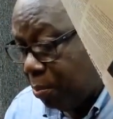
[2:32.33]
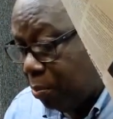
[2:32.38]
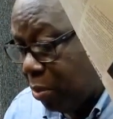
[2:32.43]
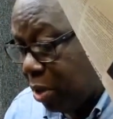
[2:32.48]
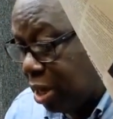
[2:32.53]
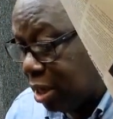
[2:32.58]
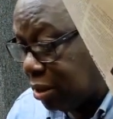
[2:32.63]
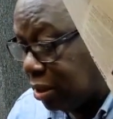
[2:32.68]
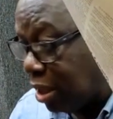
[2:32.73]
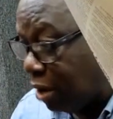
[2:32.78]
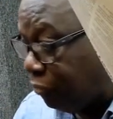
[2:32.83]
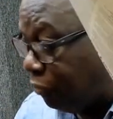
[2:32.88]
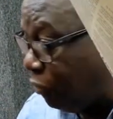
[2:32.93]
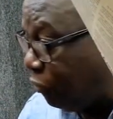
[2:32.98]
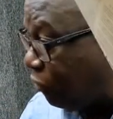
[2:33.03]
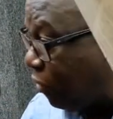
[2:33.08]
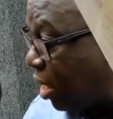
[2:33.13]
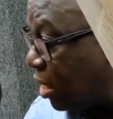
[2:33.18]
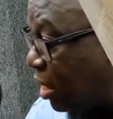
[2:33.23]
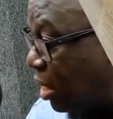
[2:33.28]
Minister
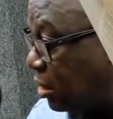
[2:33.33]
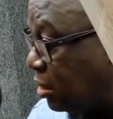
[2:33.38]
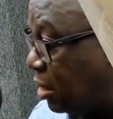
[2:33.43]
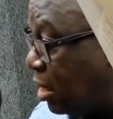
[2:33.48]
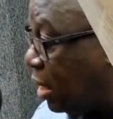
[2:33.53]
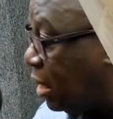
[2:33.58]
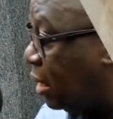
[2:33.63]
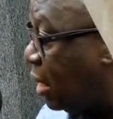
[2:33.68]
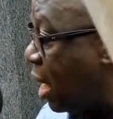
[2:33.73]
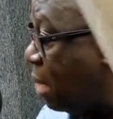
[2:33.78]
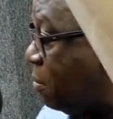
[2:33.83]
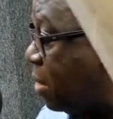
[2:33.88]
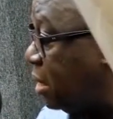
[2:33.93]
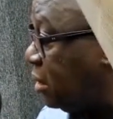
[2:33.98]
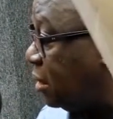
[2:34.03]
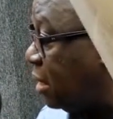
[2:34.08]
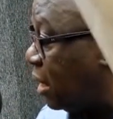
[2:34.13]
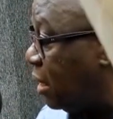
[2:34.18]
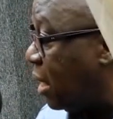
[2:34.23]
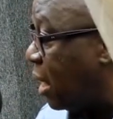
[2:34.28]
for Finance, he came
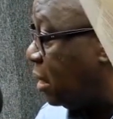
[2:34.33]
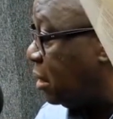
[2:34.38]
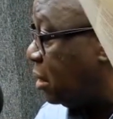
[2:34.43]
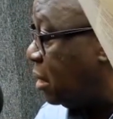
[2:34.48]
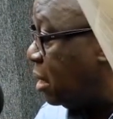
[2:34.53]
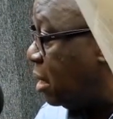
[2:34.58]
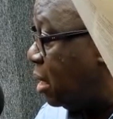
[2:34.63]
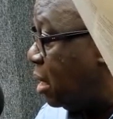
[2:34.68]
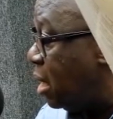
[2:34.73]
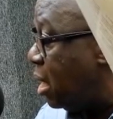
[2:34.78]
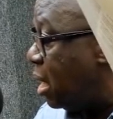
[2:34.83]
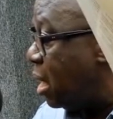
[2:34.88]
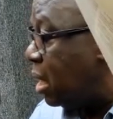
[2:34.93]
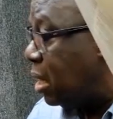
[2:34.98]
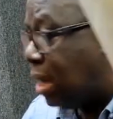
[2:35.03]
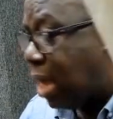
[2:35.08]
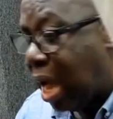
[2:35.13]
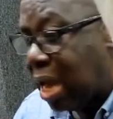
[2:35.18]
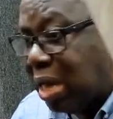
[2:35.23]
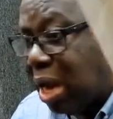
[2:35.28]
and said that
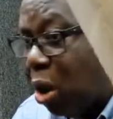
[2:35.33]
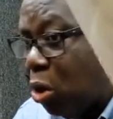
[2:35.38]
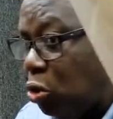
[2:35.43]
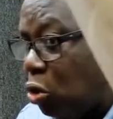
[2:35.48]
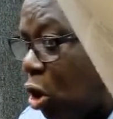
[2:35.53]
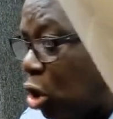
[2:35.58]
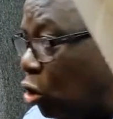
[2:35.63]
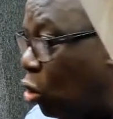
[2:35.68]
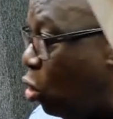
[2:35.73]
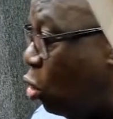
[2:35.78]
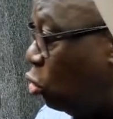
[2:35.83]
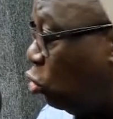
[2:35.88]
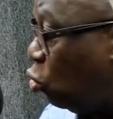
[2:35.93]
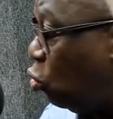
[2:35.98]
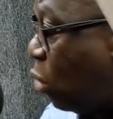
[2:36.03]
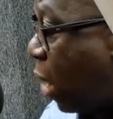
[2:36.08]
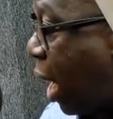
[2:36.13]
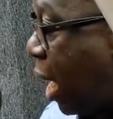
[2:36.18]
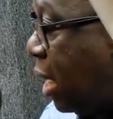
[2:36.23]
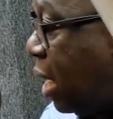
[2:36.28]
Ghana will not go
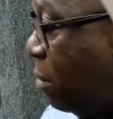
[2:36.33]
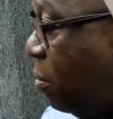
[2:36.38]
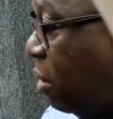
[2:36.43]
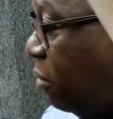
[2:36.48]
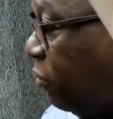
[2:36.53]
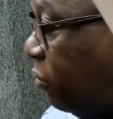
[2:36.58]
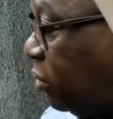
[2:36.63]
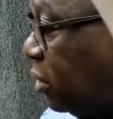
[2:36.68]
to IMF.